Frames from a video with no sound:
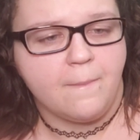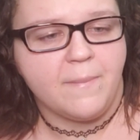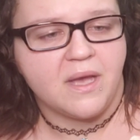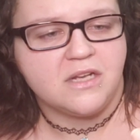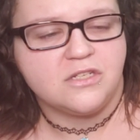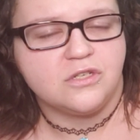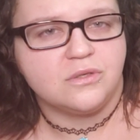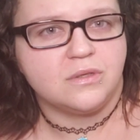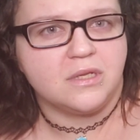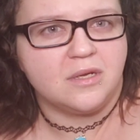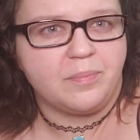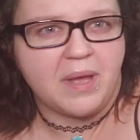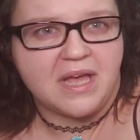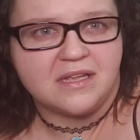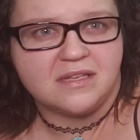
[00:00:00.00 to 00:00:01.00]
by
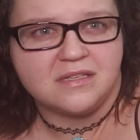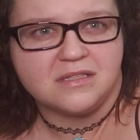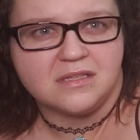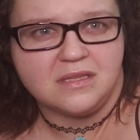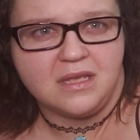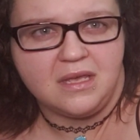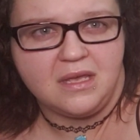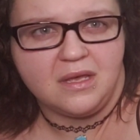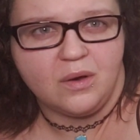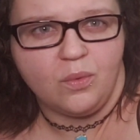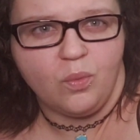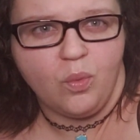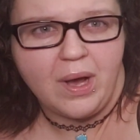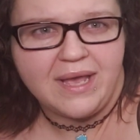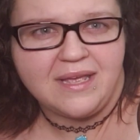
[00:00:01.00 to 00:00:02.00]
Julep as the
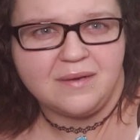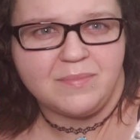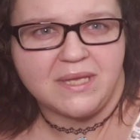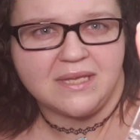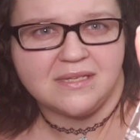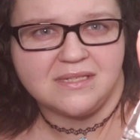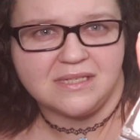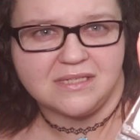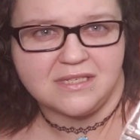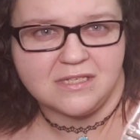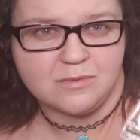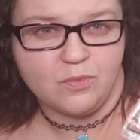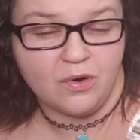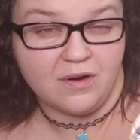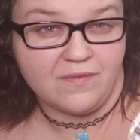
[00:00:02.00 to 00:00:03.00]
white because this is
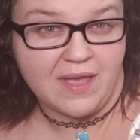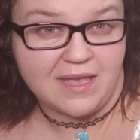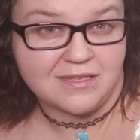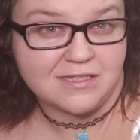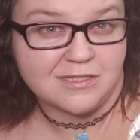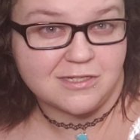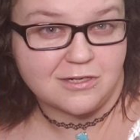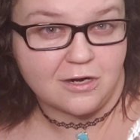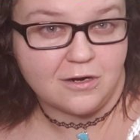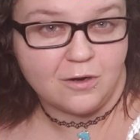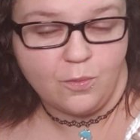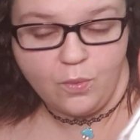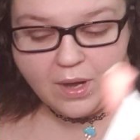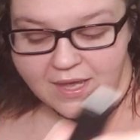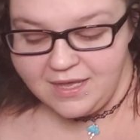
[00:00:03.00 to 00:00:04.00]
more of a stark
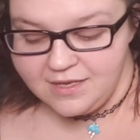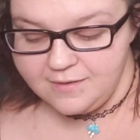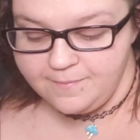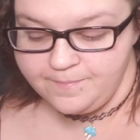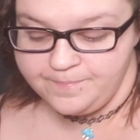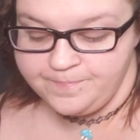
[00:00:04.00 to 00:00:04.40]
white.